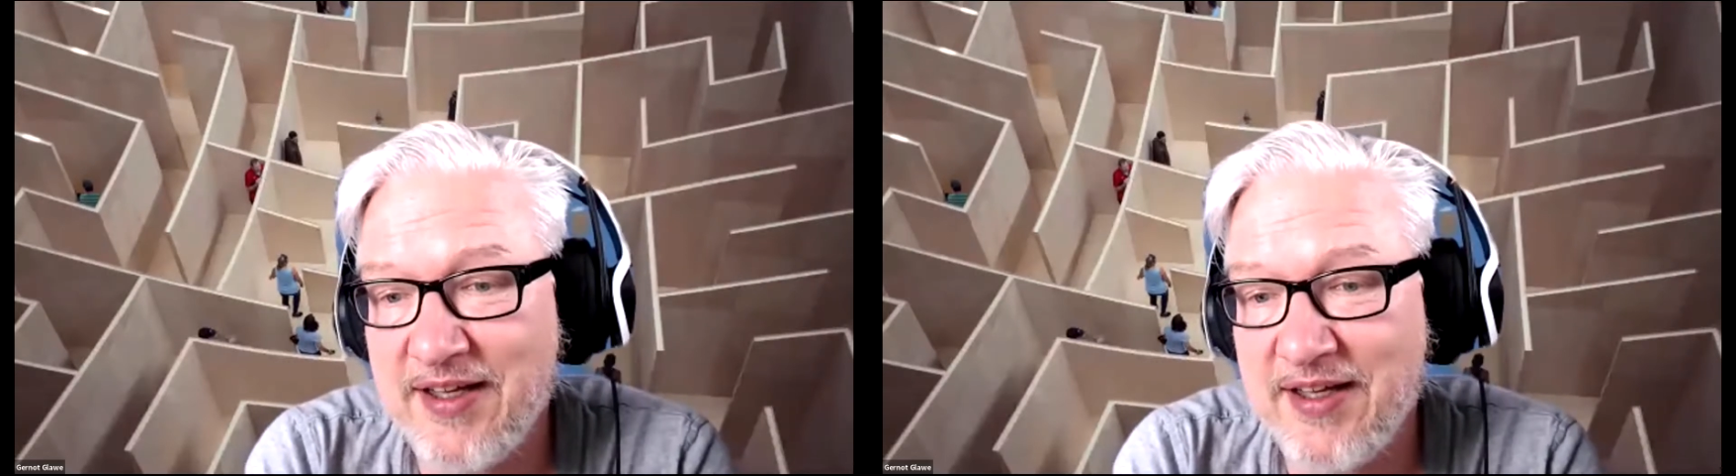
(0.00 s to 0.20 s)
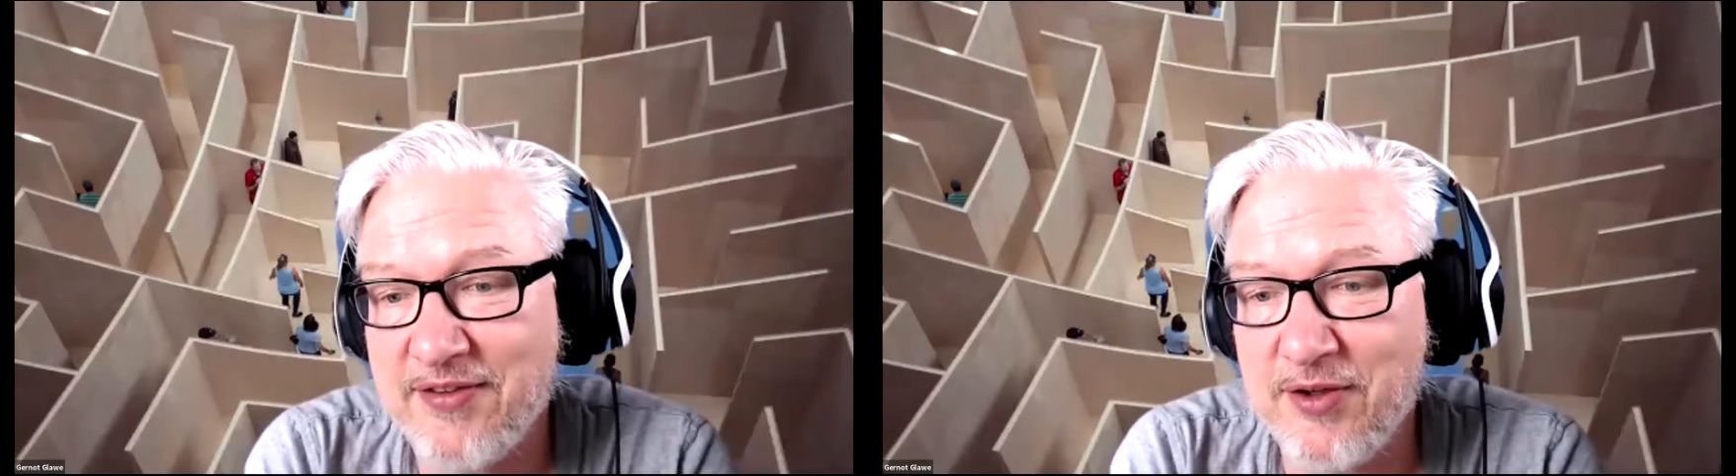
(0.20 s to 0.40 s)

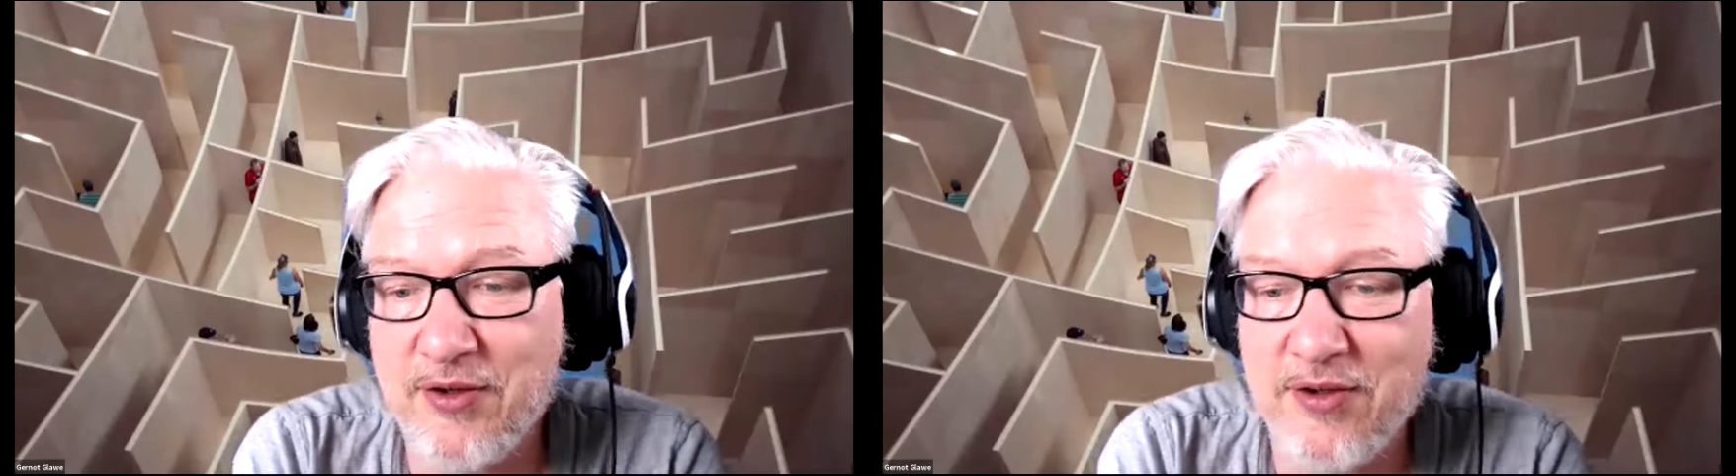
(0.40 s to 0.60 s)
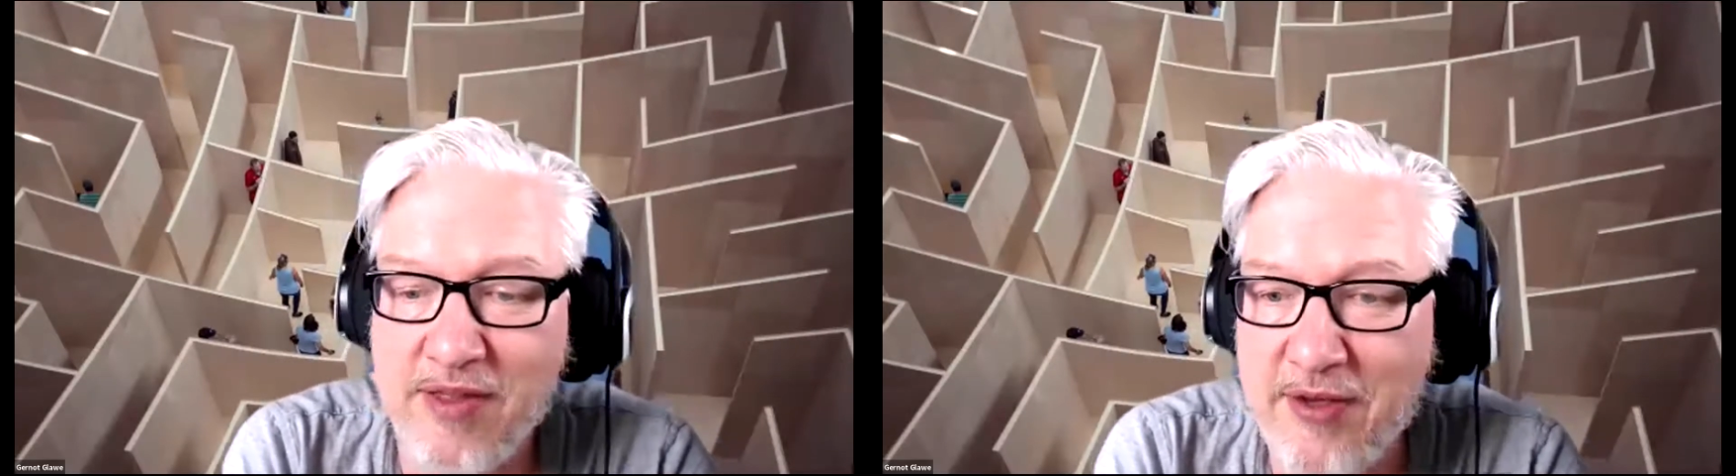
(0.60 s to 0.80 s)

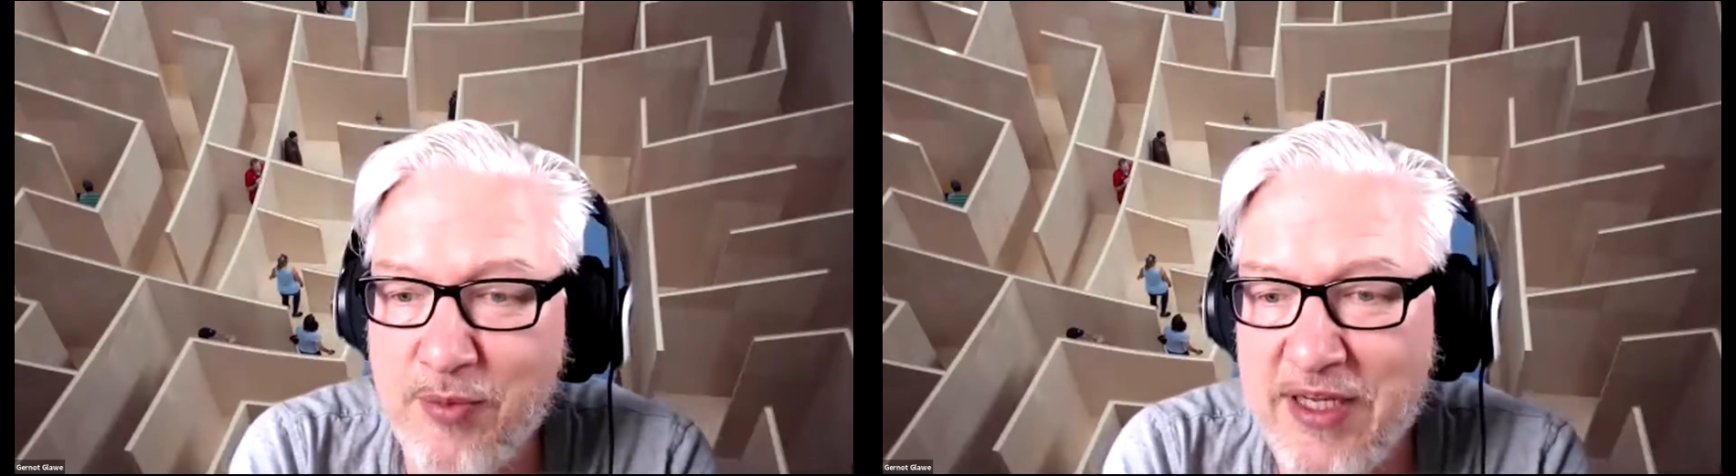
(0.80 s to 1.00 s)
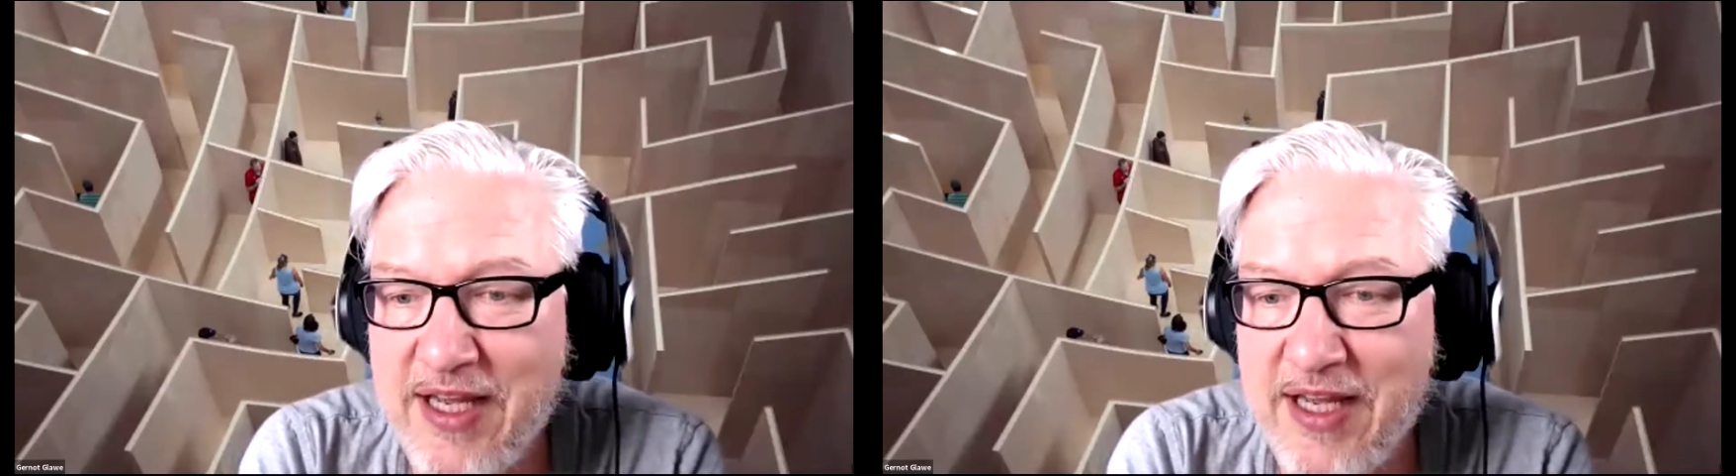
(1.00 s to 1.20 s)
so that
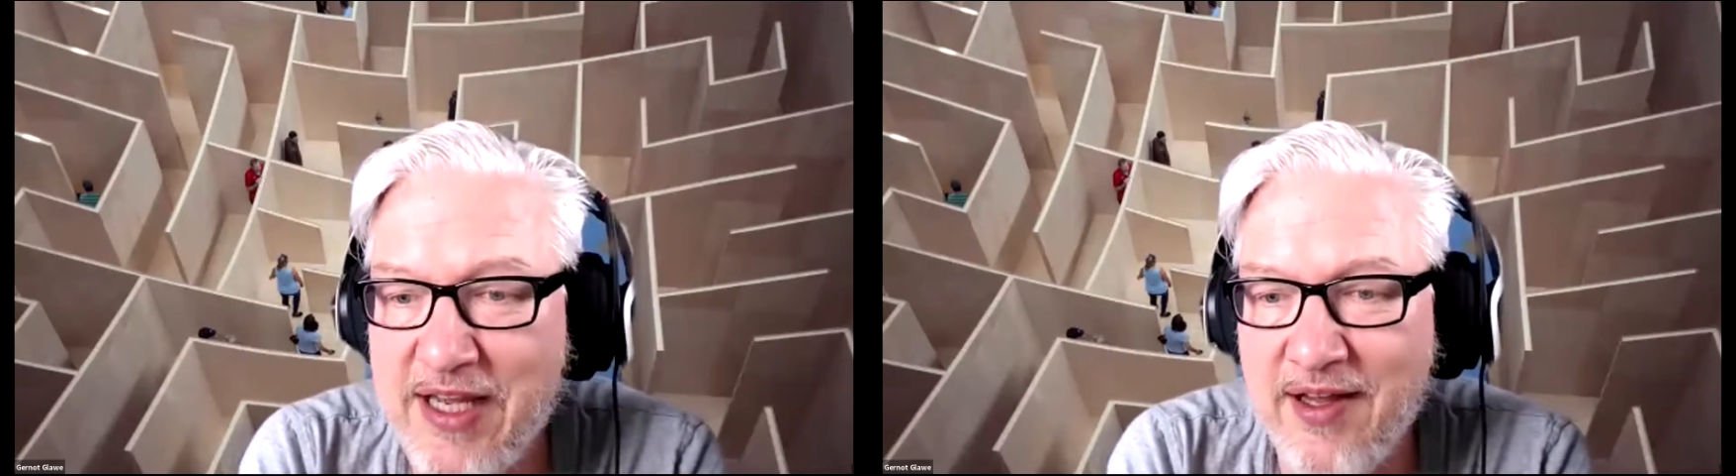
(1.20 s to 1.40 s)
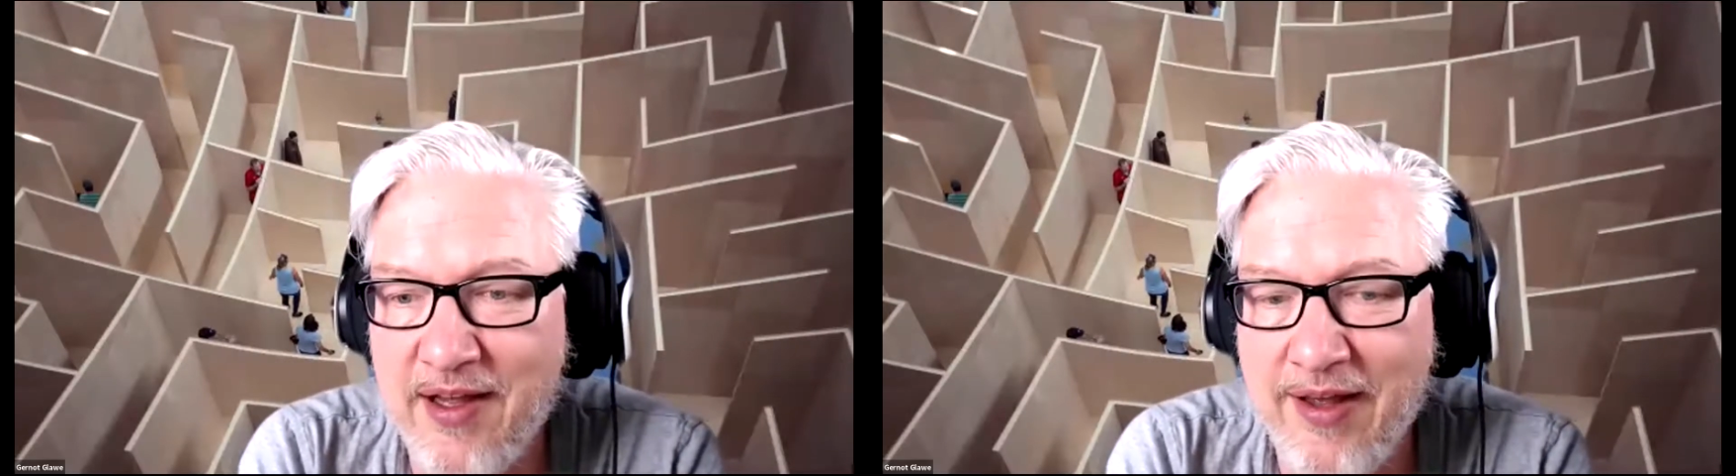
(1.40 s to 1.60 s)
we
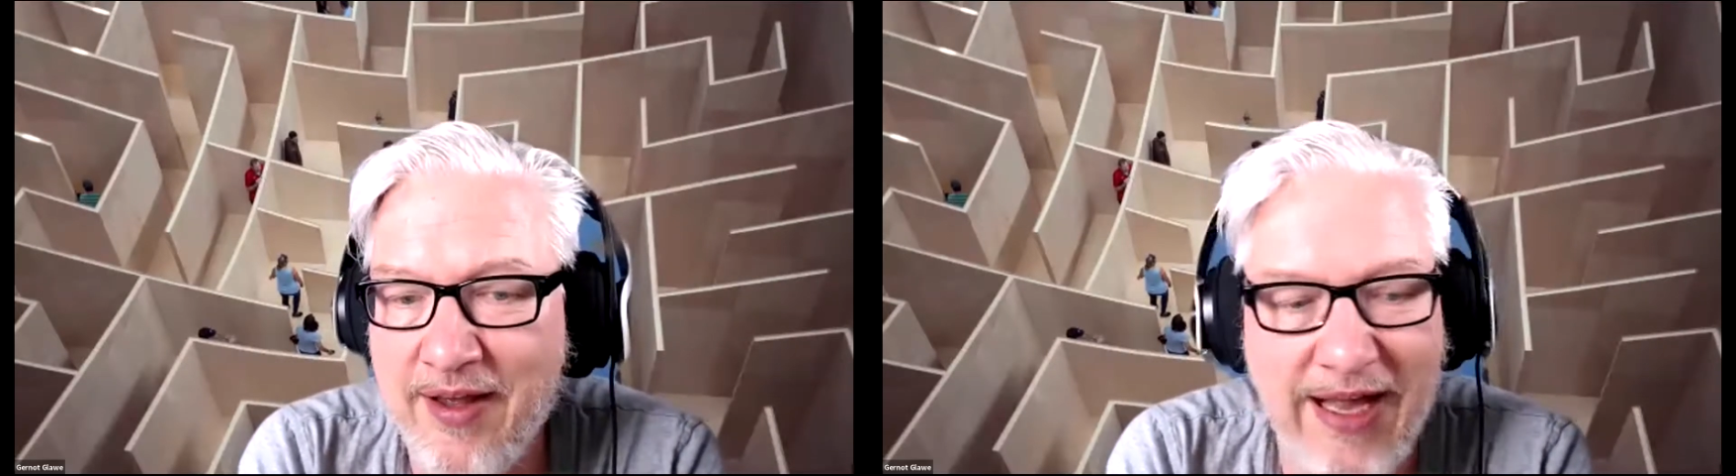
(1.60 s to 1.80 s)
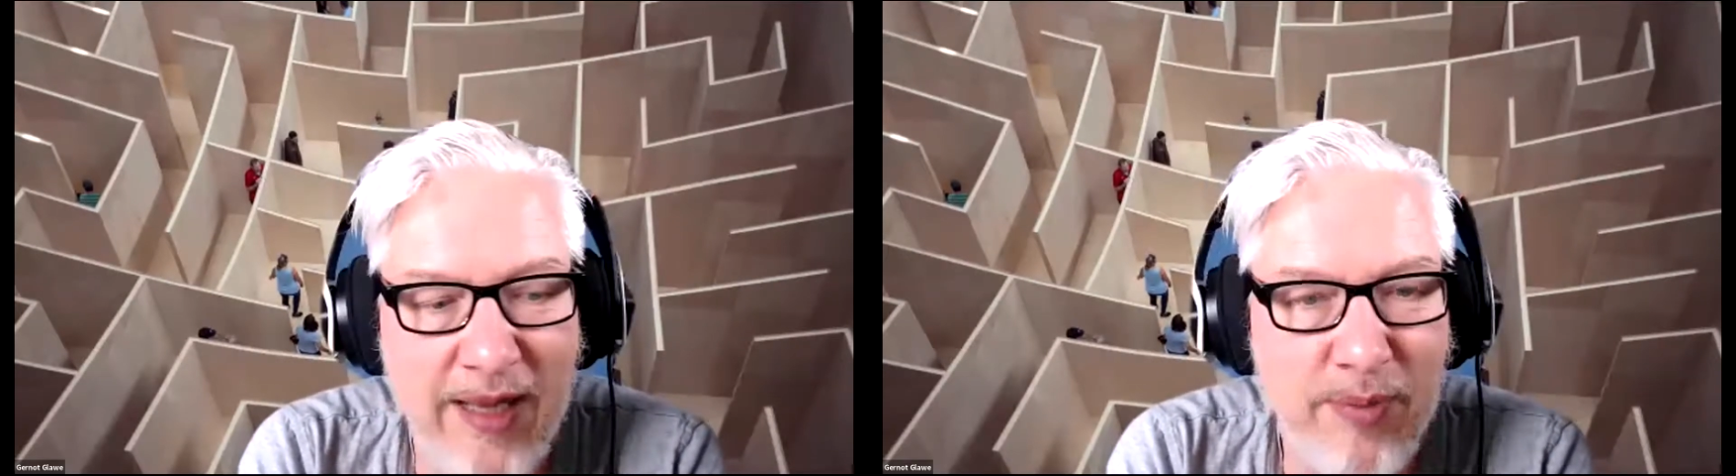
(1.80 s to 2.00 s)
can
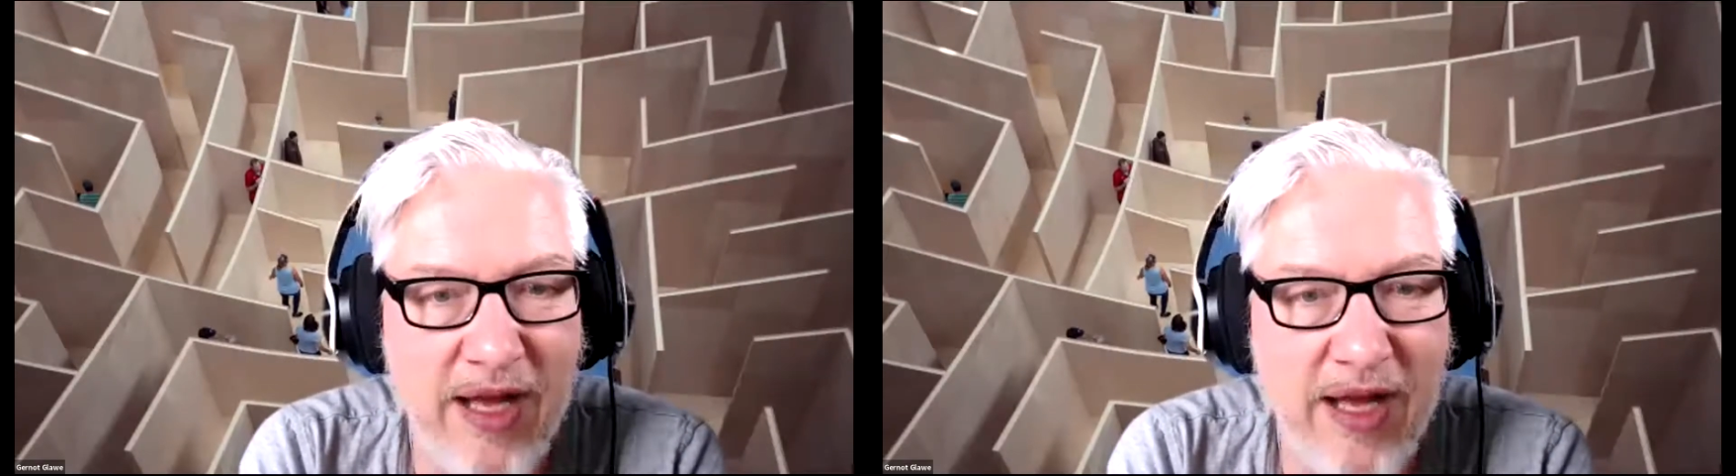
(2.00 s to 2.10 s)
help